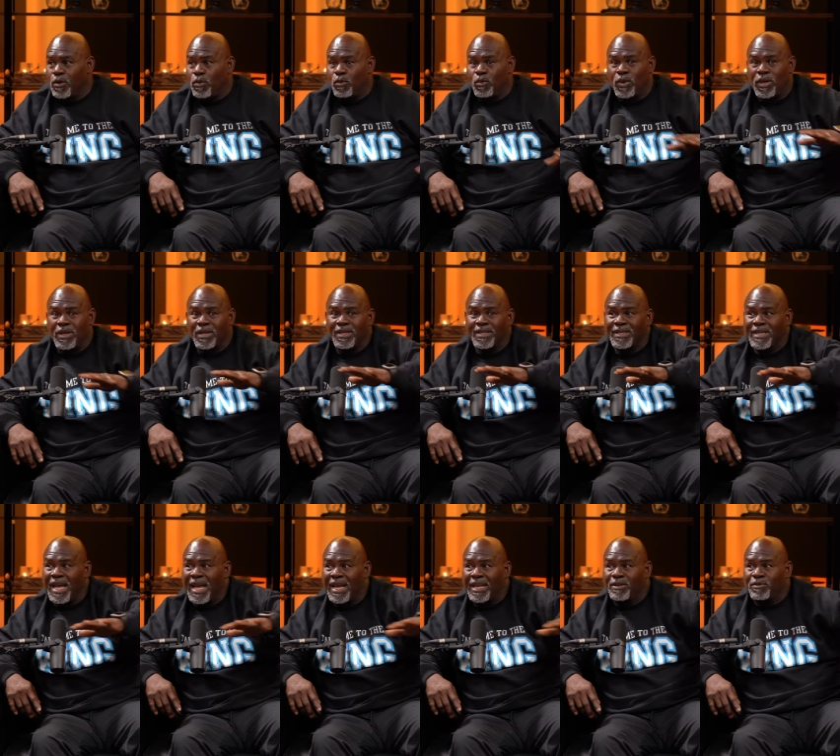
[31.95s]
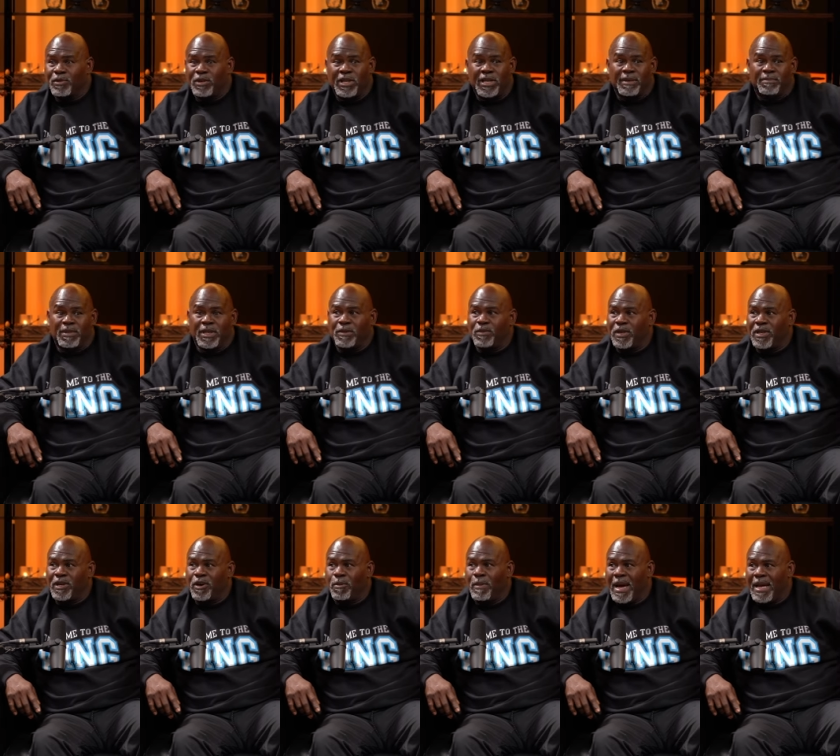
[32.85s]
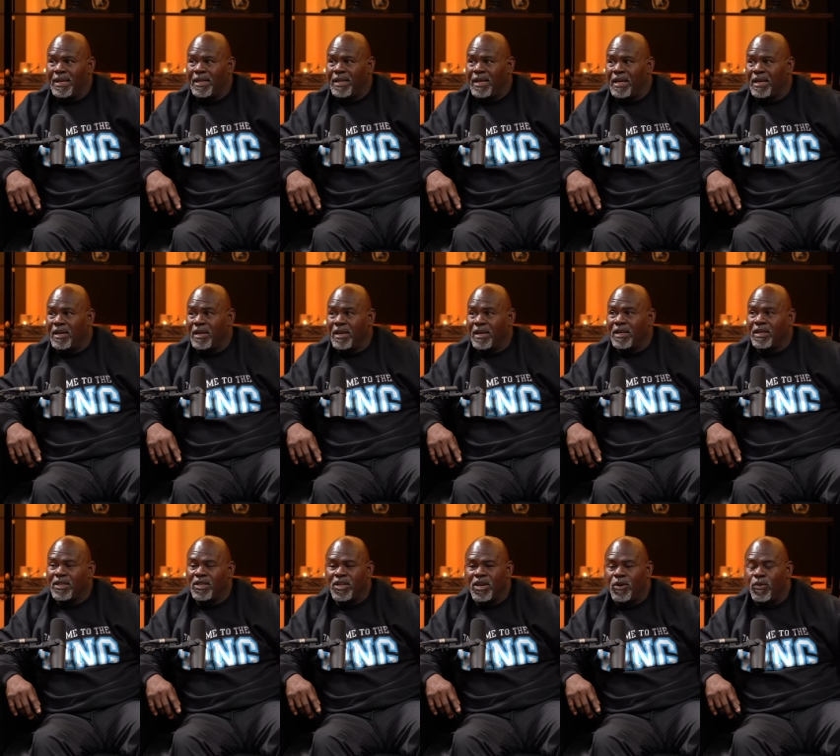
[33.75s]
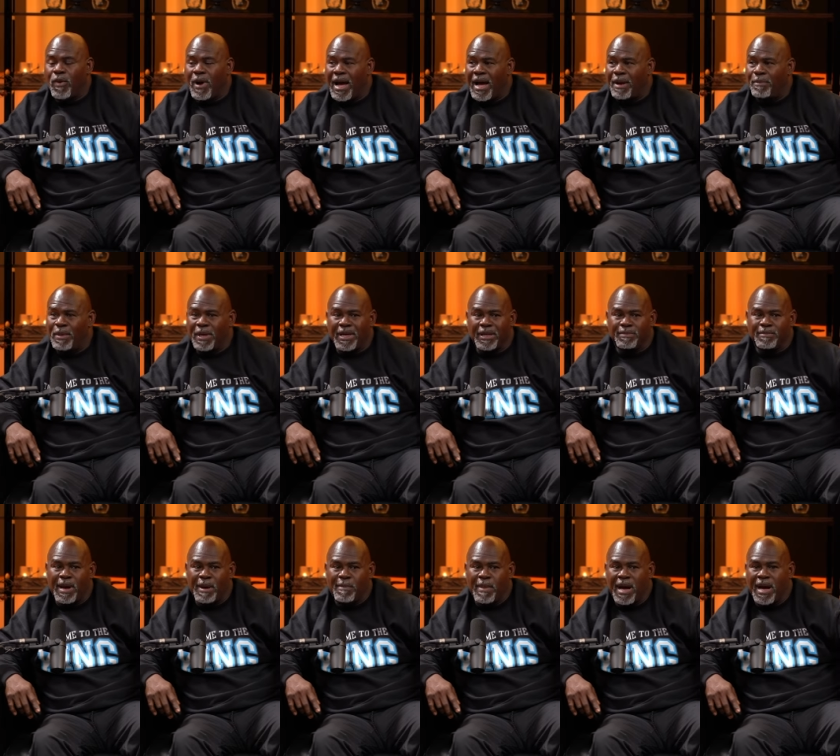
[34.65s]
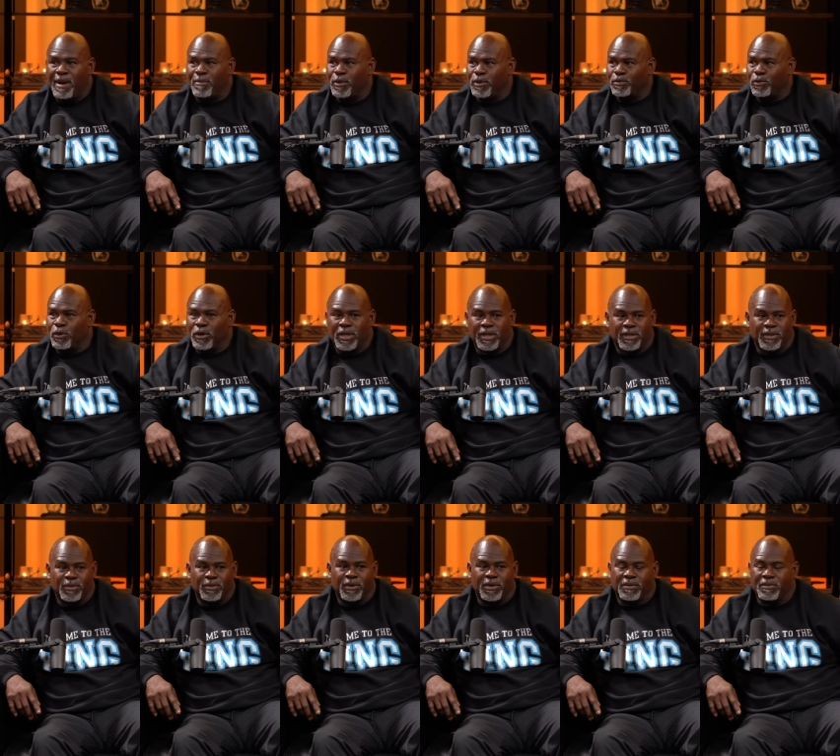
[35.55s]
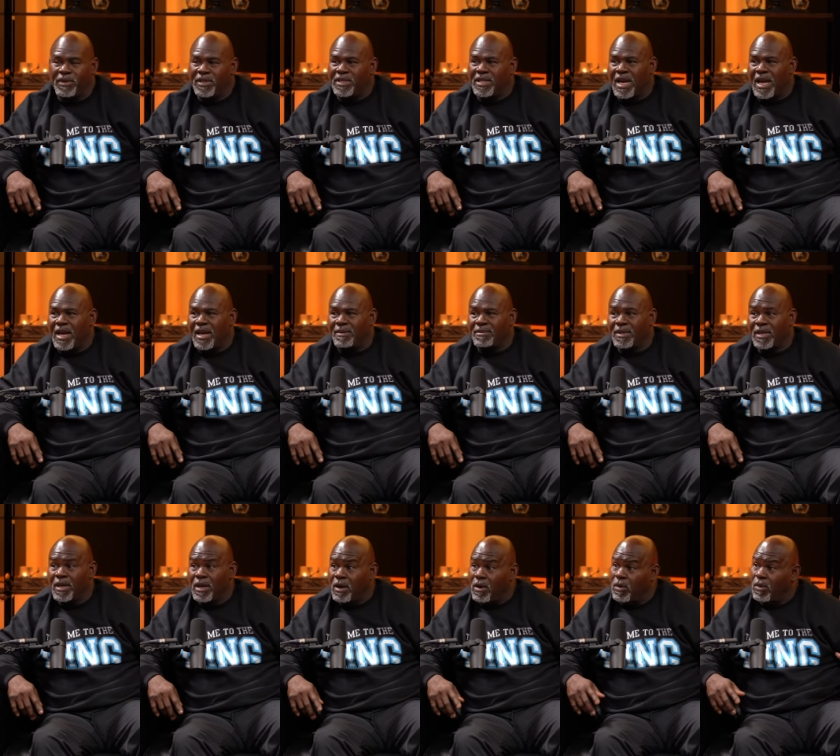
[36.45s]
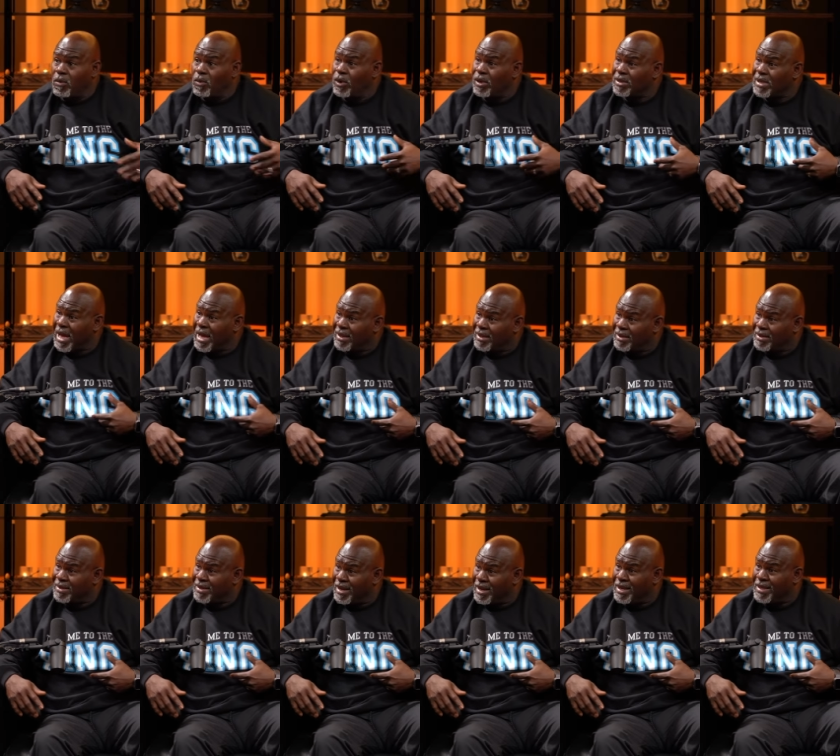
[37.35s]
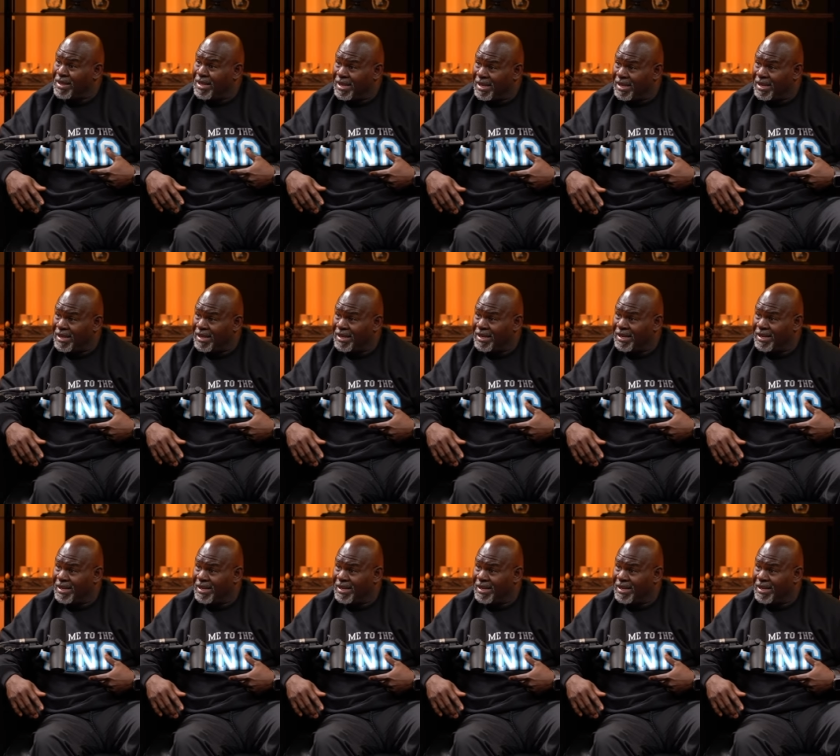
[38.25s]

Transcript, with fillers: When the stands were empty with nobody there? You know why? Because my mom was working two and three jobs. Was I the son then?